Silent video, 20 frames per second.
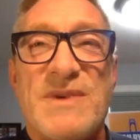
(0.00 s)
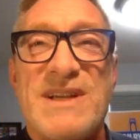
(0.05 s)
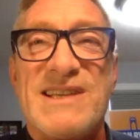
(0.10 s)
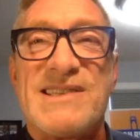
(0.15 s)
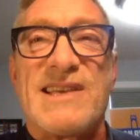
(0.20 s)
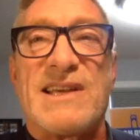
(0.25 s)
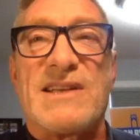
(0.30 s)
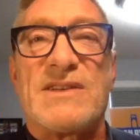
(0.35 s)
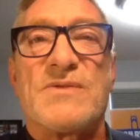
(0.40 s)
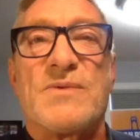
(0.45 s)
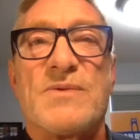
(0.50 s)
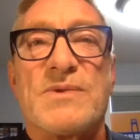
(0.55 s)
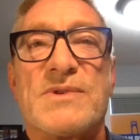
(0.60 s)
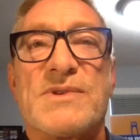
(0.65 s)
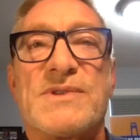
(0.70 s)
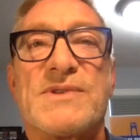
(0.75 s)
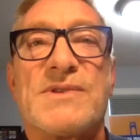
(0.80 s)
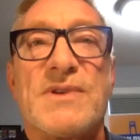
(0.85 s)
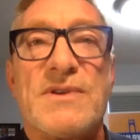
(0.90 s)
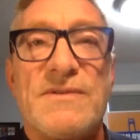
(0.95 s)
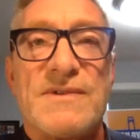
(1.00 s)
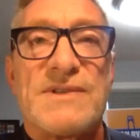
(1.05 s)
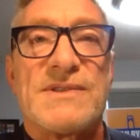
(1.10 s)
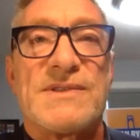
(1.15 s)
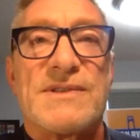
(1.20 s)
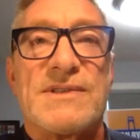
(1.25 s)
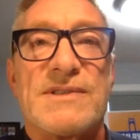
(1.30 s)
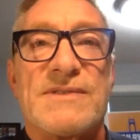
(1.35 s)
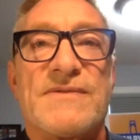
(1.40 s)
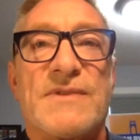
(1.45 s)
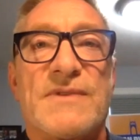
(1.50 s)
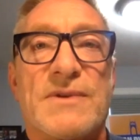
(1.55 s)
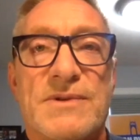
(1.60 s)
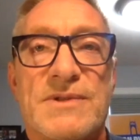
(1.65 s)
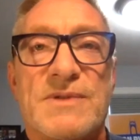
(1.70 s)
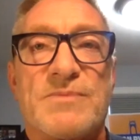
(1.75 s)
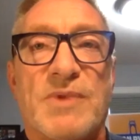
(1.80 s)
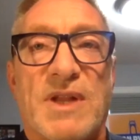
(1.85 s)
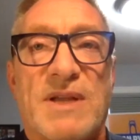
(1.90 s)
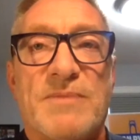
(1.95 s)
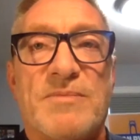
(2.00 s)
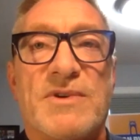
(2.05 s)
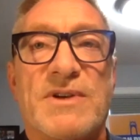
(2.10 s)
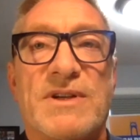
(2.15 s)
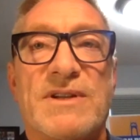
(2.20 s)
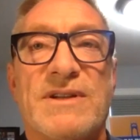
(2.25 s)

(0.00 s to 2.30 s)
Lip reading: reset towards services first playbook.